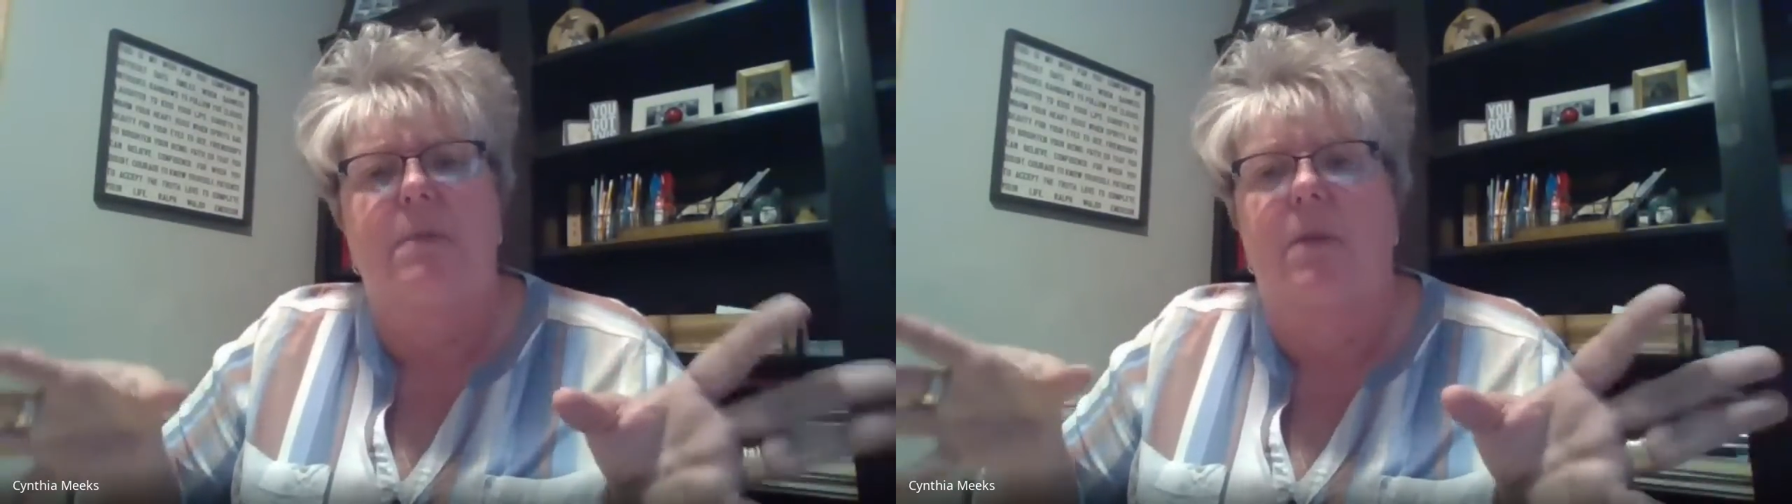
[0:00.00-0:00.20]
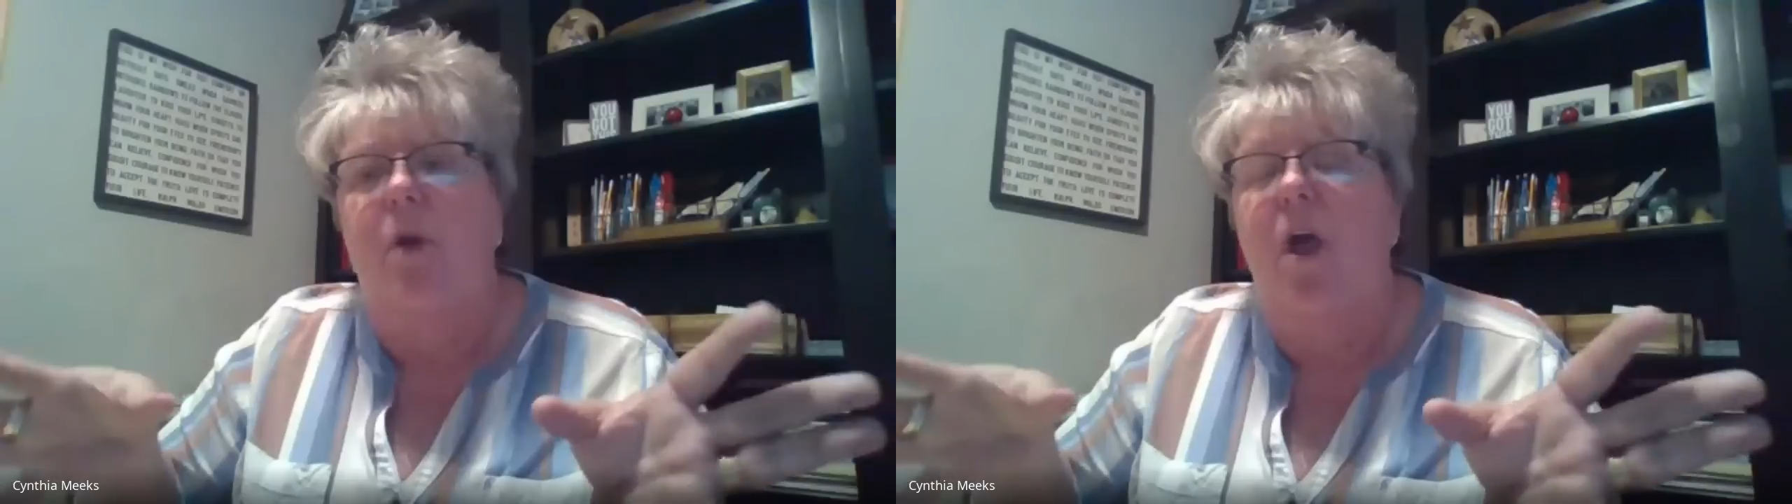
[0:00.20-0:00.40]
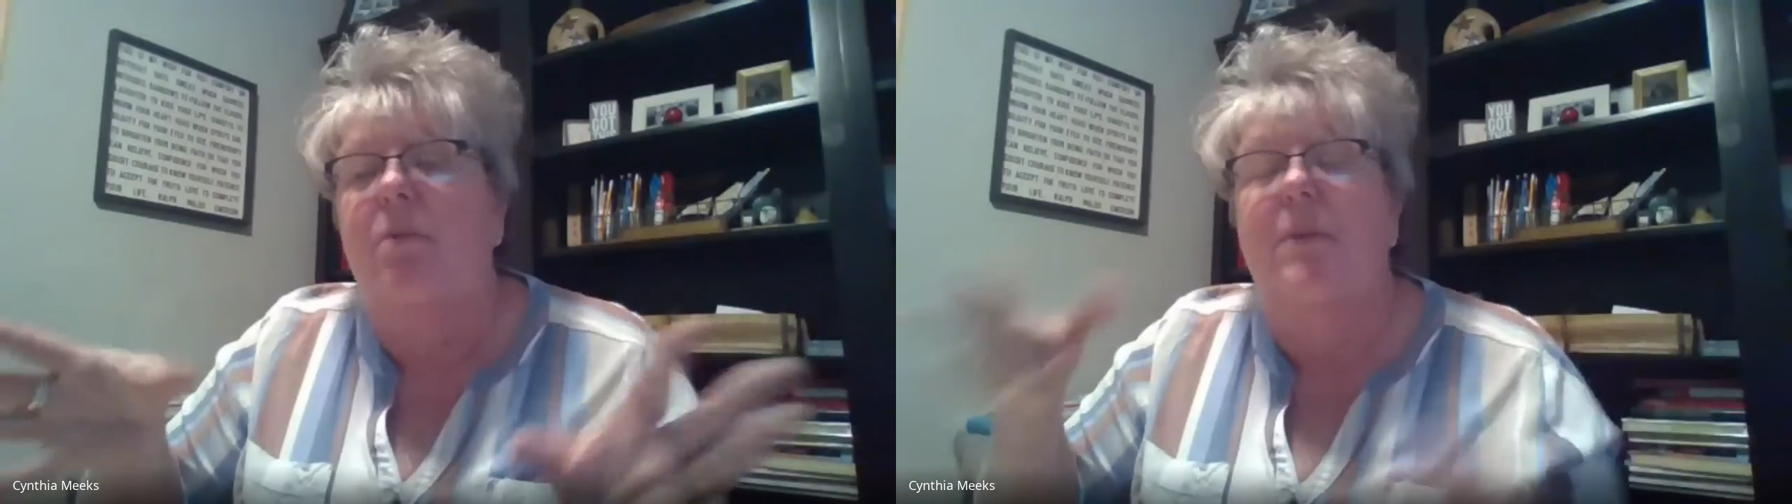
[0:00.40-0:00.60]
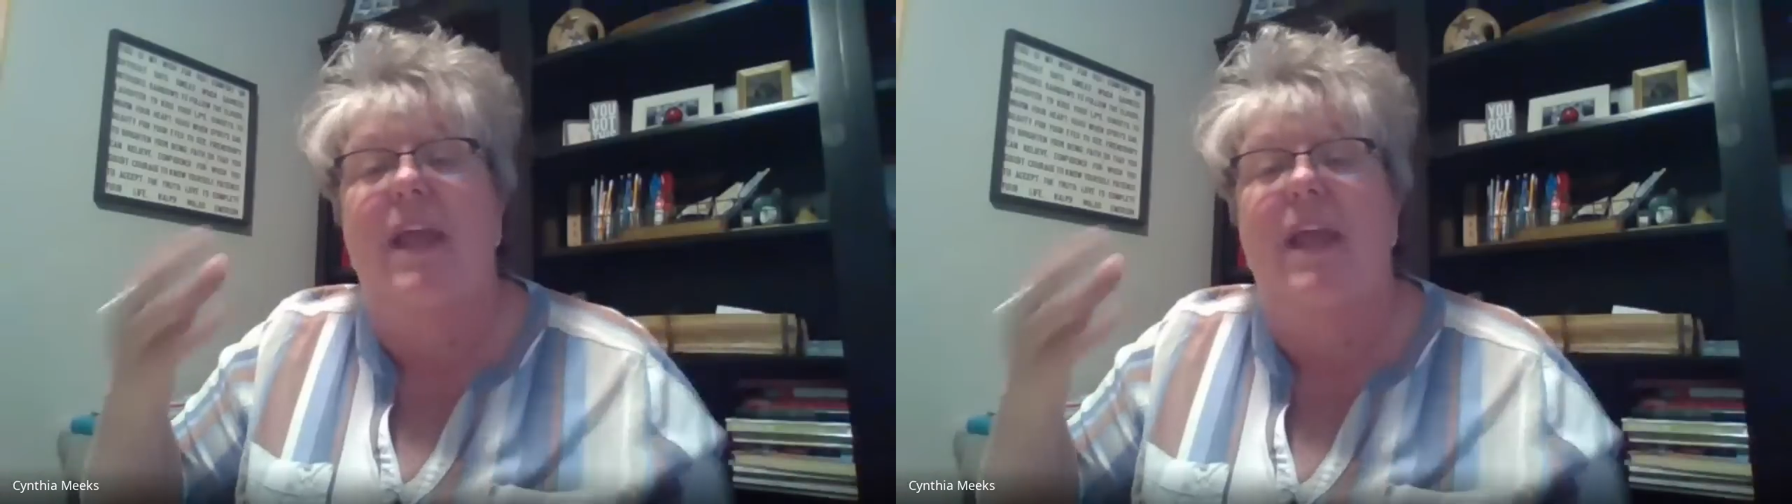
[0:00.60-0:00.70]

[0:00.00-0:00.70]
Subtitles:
problem,